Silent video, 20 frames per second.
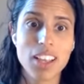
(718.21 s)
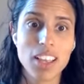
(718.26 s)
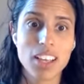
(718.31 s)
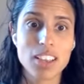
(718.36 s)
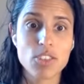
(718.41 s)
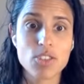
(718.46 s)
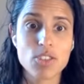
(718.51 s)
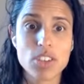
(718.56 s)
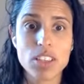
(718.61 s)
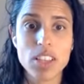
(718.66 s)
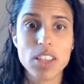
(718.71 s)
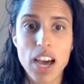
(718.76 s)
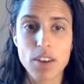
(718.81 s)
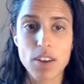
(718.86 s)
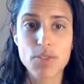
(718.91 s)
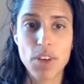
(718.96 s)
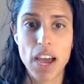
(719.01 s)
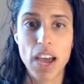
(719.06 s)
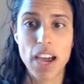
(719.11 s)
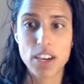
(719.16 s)
Like, there's a lot
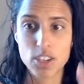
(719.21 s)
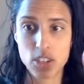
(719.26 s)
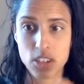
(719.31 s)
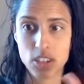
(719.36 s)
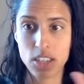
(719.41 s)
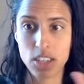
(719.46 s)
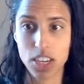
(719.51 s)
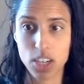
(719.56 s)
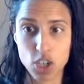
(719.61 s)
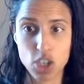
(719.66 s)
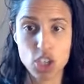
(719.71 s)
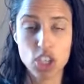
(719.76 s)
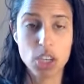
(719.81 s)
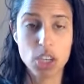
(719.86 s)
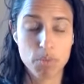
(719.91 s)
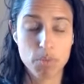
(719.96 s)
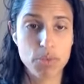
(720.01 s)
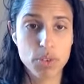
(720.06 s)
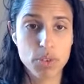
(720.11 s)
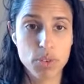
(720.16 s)
of actually like
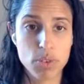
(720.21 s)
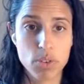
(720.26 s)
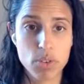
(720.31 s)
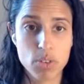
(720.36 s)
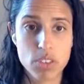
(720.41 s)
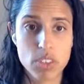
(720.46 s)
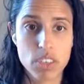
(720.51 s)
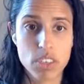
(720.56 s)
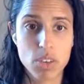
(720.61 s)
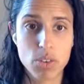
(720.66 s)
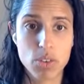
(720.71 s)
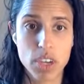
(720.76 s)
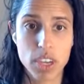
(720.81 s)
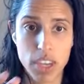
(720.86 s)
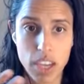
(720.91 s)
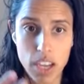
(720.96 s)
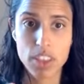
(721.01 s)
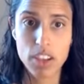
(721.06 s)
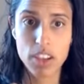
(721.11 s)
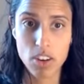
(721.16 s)
cheap foods that you
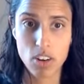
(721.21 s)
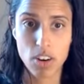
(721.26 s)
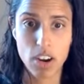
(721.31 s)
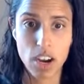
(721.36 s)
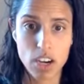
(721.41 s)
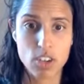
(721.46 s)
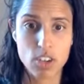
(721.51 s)
can get that are